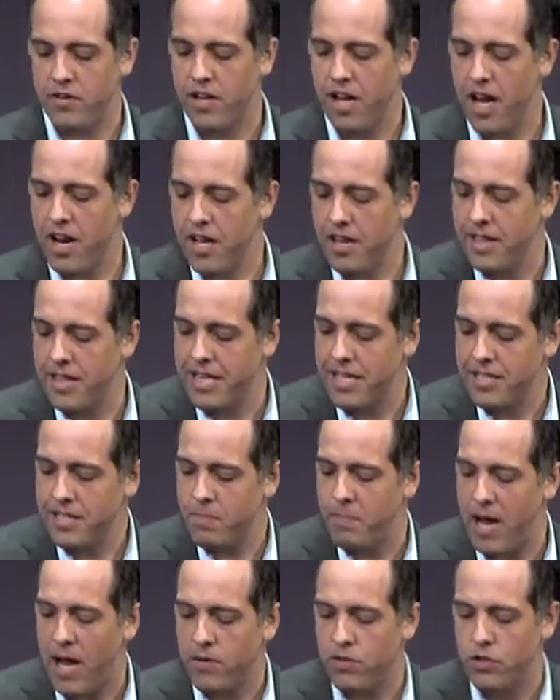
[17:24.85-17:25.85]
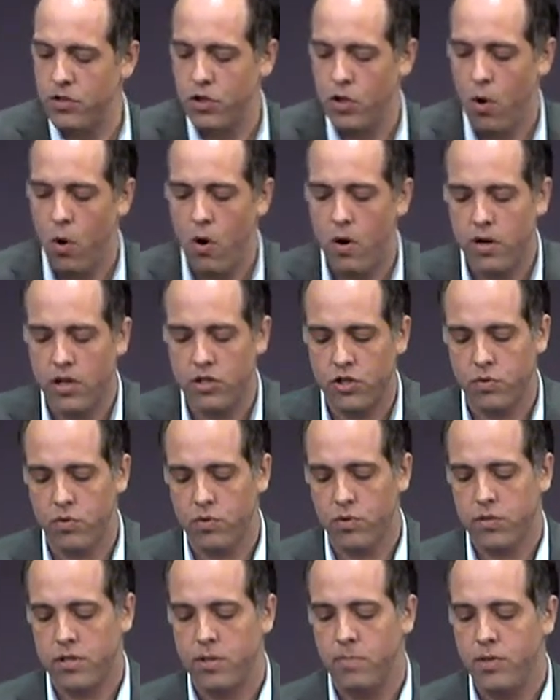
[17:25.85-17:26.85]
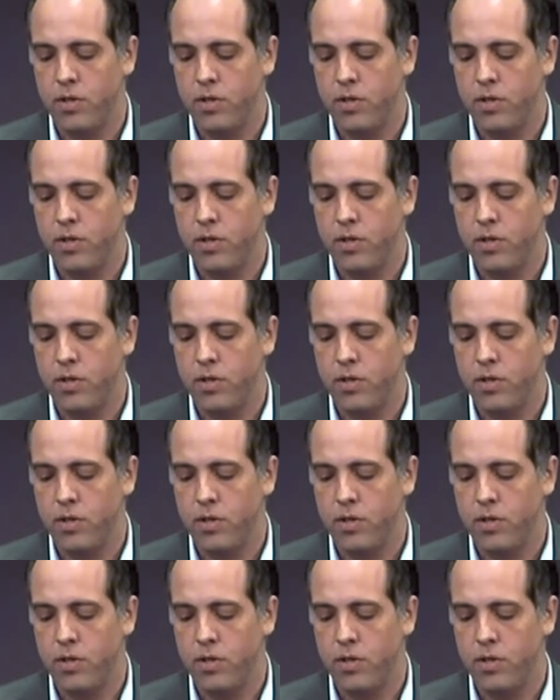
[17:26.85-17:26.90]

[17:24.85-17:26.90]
not on this mountain, nor in Jerusalem.